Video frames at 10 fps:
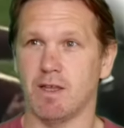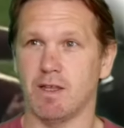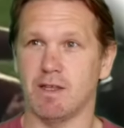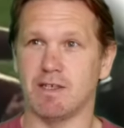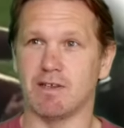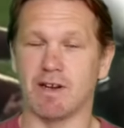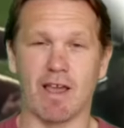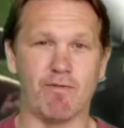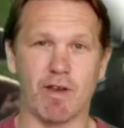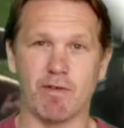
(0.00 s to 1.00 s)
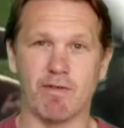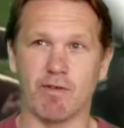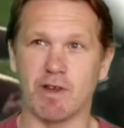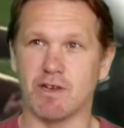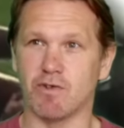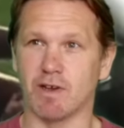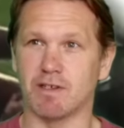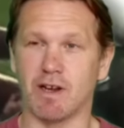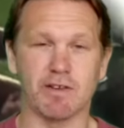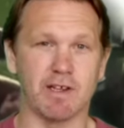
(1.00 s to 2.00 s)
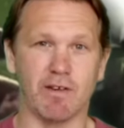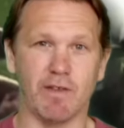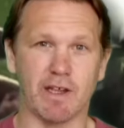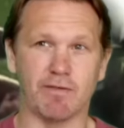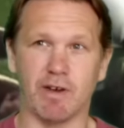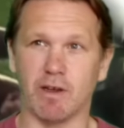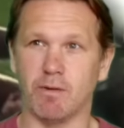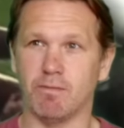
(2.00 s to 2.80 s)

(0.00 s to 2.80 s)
this is going to get very, very interesting. I'll see you on the next video.